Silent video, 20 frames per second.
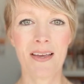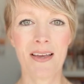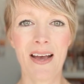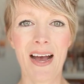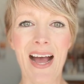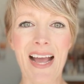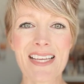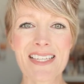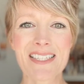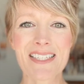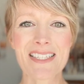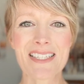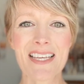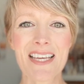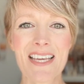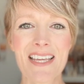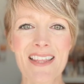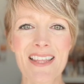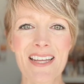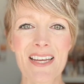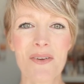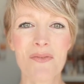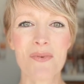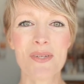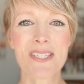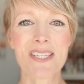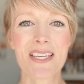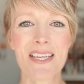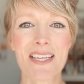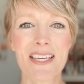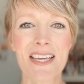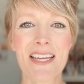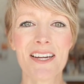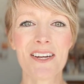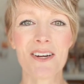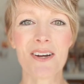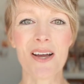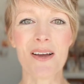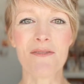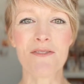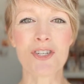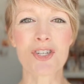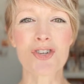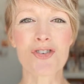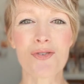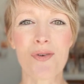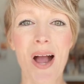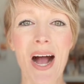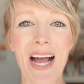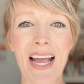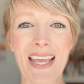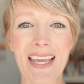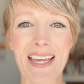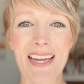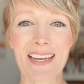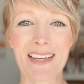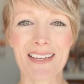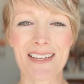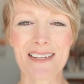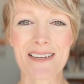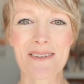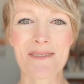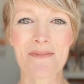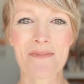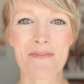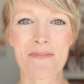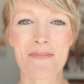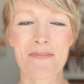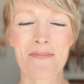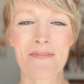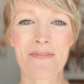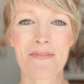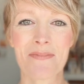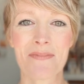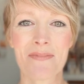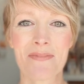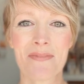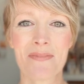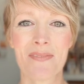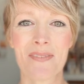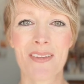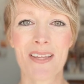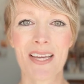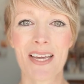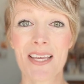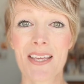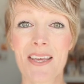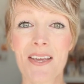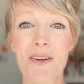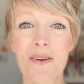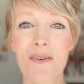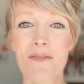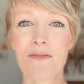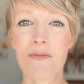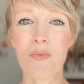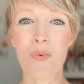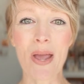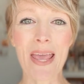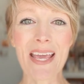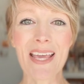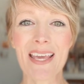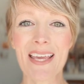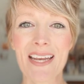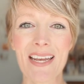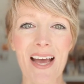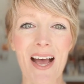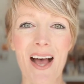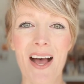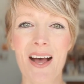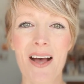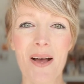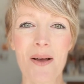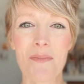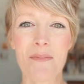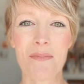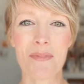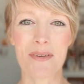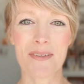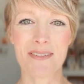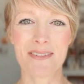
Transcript: I see that it was a year of trying, a year of waking up,